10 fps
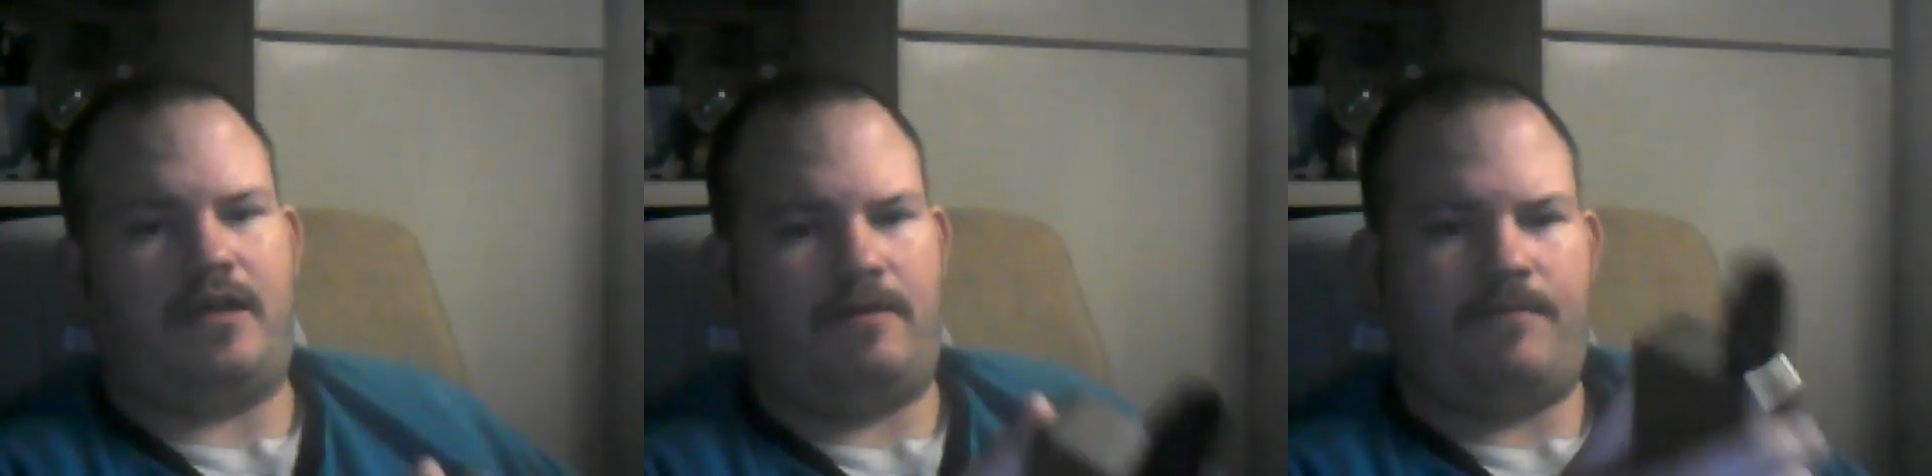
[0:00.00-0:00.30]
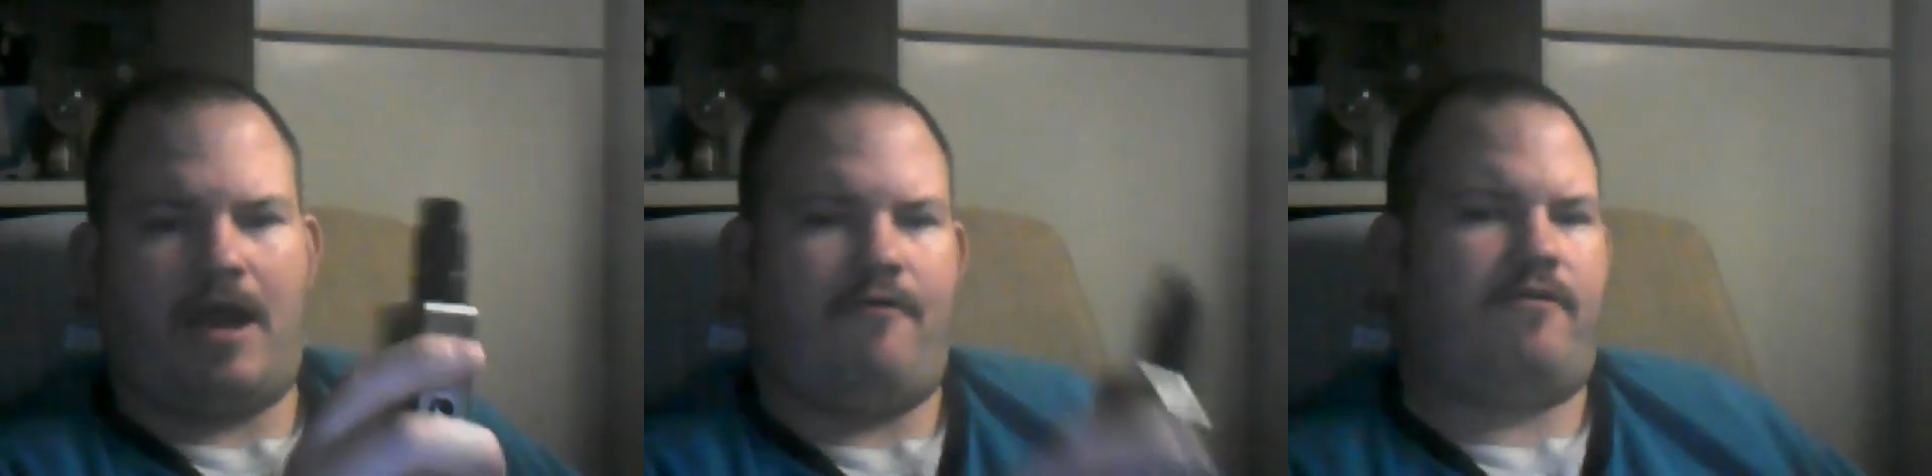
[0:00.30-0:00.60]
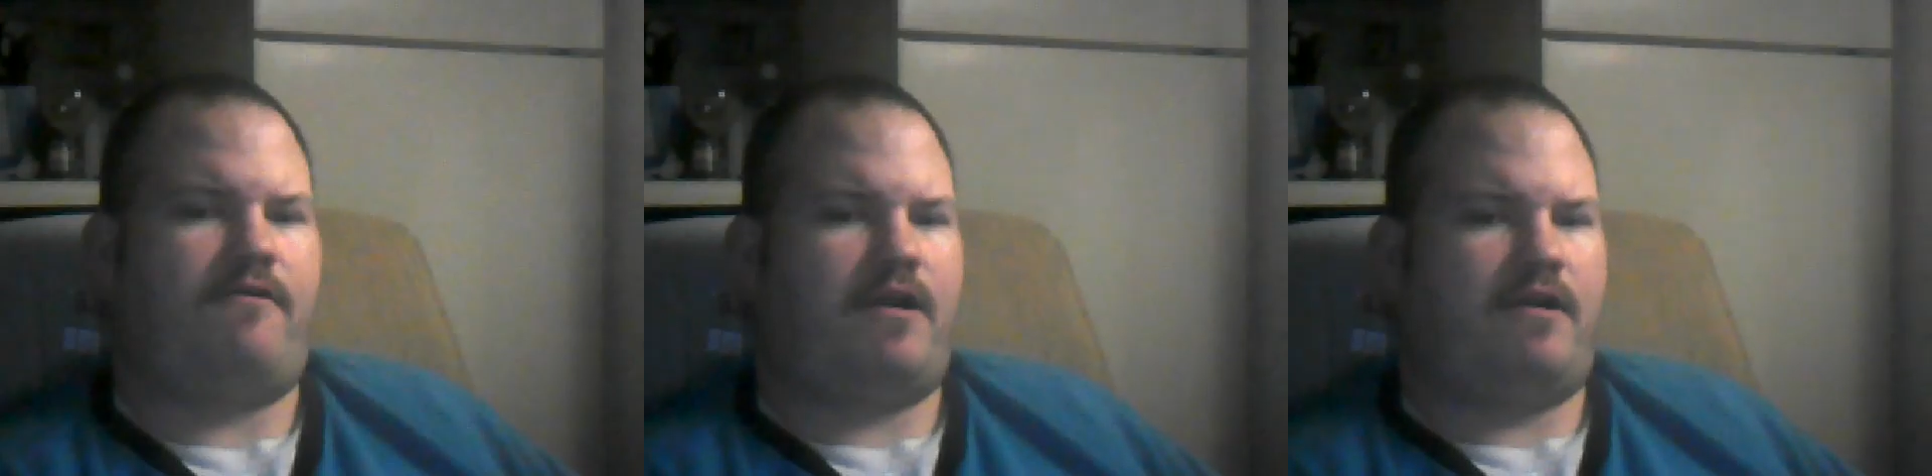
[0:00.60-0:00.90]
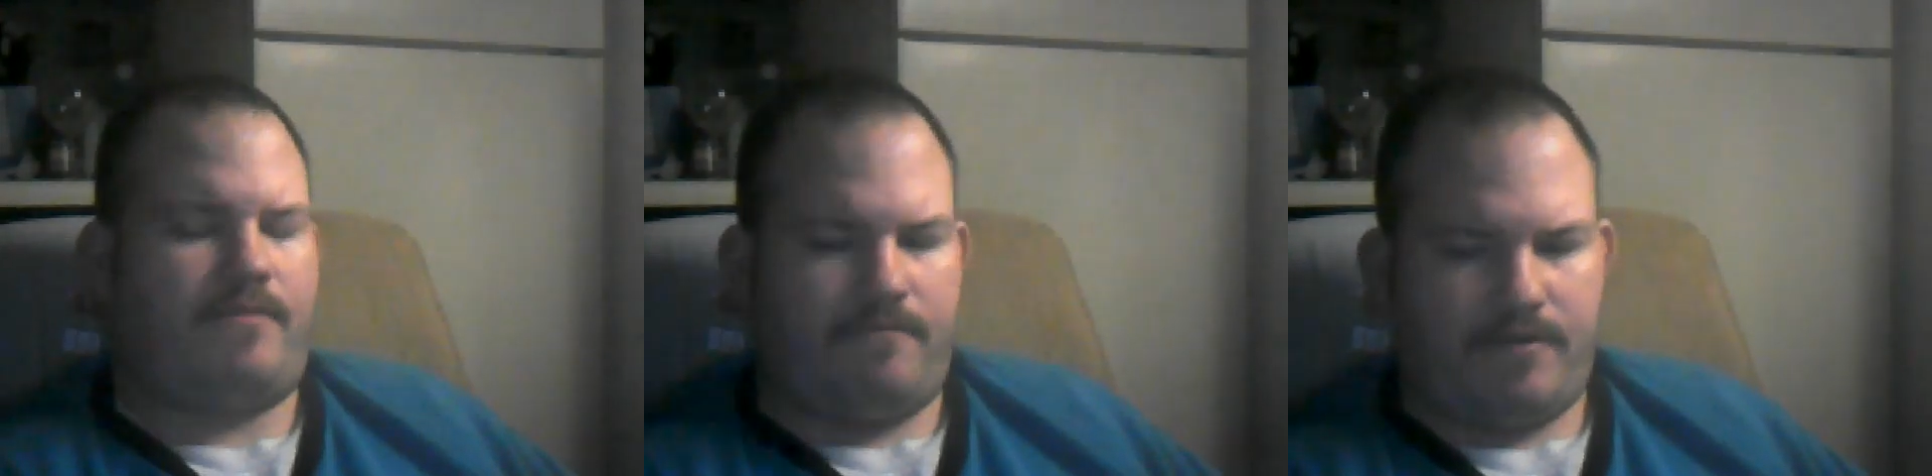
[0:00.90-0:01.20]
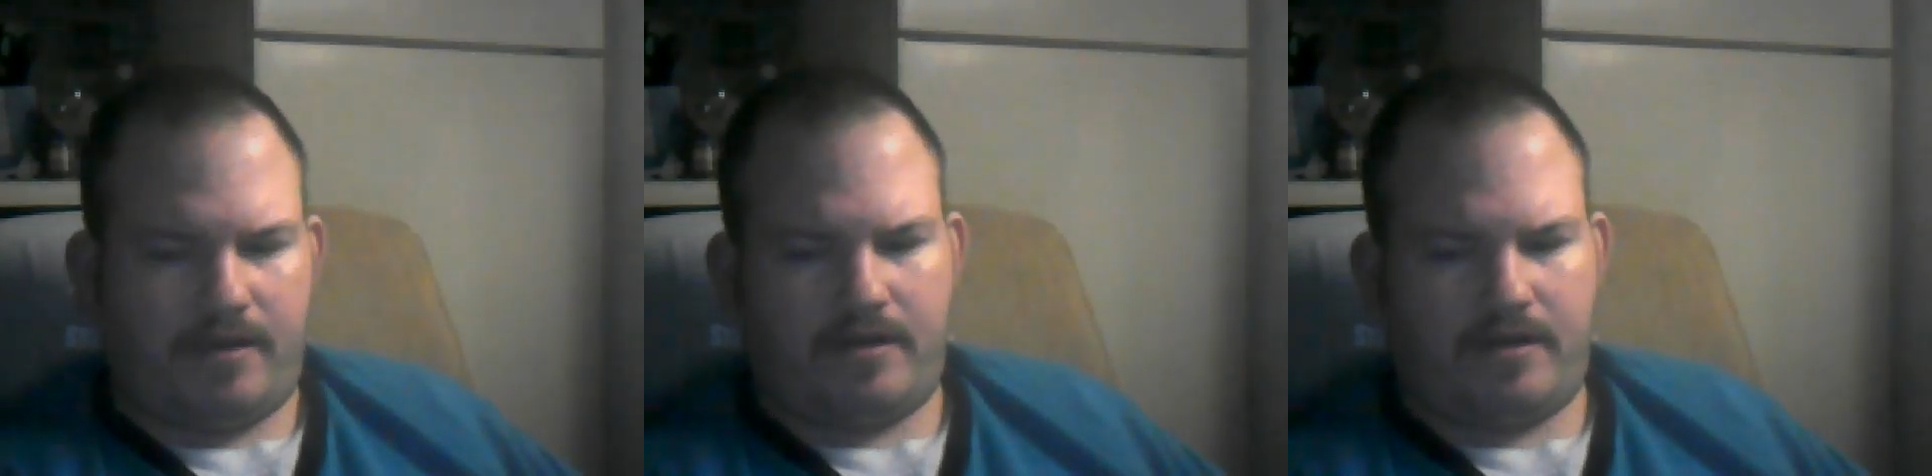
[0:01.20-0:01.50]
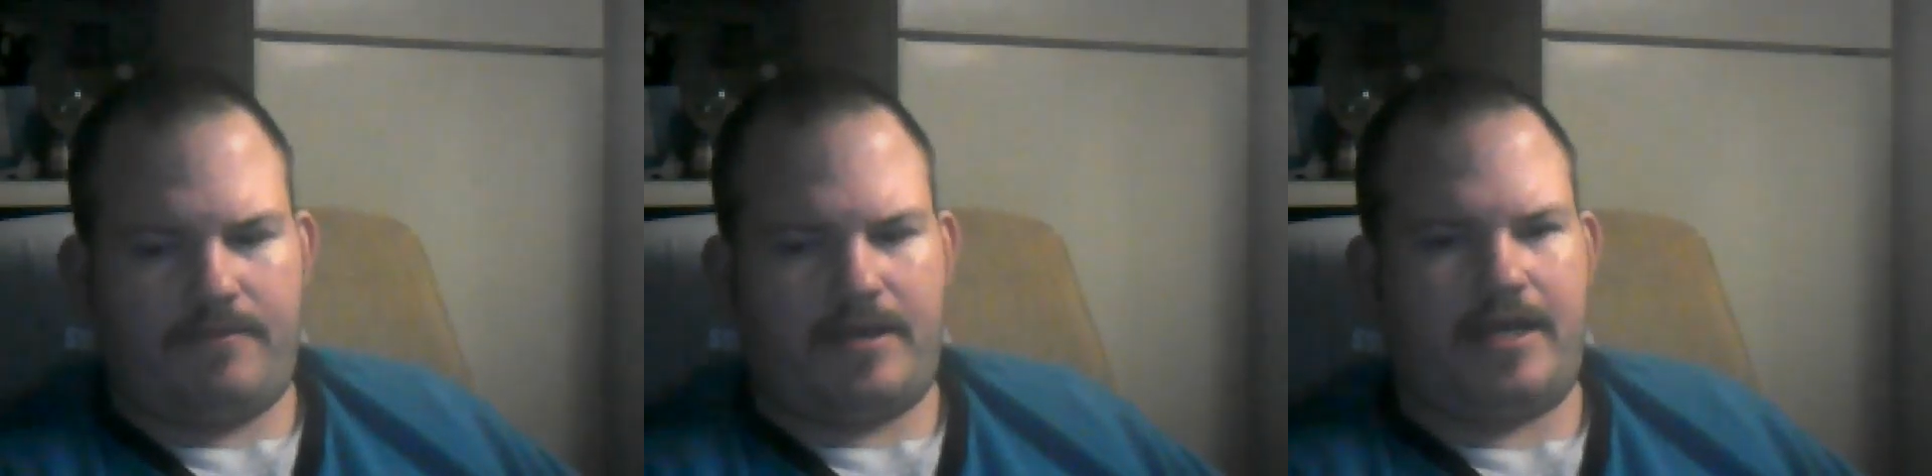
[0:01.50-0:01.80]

Um, I would recommend picking up